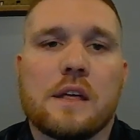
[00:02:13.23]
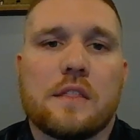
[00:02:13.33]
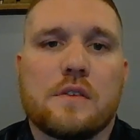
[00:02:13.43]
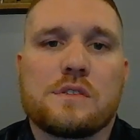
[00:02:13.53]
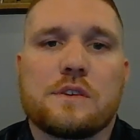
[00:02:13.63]

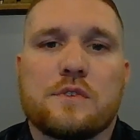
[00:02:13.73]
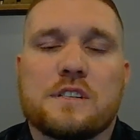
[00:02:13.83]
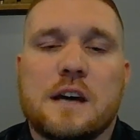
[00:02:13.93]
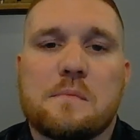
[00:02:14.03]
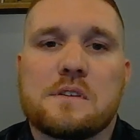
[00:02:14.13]
those different
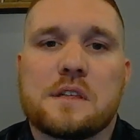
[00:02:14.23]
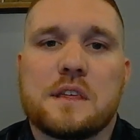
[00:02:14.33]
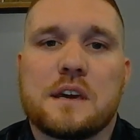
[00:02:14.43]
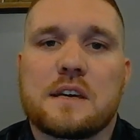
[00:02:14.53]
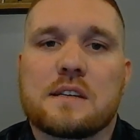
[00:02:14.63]
types of
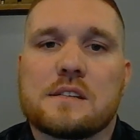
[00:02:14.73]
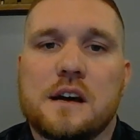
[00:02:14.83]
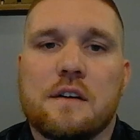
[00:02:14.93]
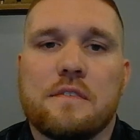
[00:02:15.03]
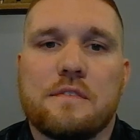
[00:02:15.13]
things
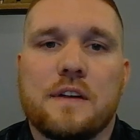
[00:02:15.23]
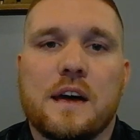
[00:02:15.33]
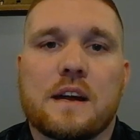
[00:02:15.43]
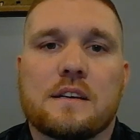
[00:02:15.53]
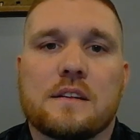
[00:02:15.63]

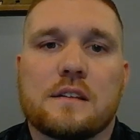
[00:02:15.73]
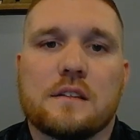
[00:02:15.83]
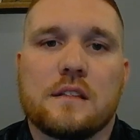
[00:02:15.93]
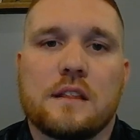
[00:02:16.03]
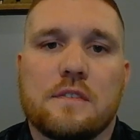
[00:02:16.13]
affect
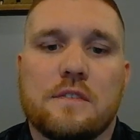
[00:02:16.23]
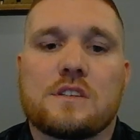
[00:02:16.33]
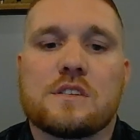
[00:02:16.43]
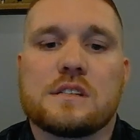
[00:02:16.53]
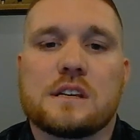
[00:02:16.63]
the
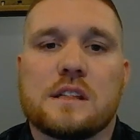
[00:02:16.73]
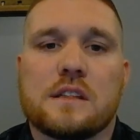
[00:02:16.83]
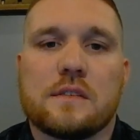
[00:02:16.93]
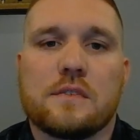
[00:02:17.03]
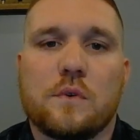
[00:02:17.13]
efficiency
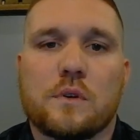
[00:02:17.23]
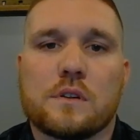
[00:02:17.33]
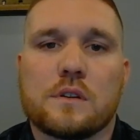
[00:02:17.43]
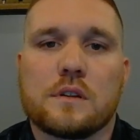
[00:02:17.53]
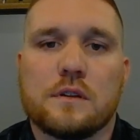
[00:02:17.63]
that
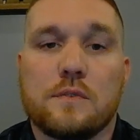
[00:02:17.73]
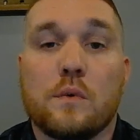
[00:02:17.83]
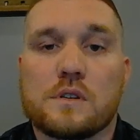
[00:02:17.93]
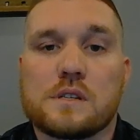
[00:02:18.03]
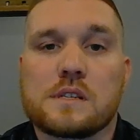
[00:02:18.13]
the
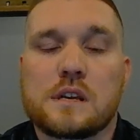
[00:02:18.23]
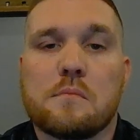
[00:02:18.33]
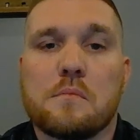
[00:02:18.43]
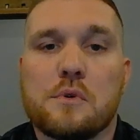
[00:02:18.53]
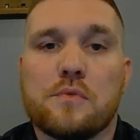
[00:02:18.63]
forces
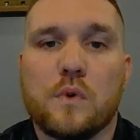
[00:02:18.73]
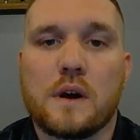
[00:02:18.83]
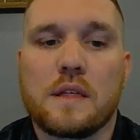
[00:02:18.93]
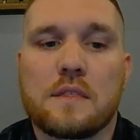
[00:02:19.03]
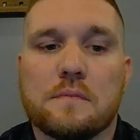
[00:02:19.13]
can move
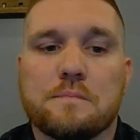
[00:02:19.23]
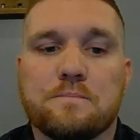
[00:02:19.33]
with.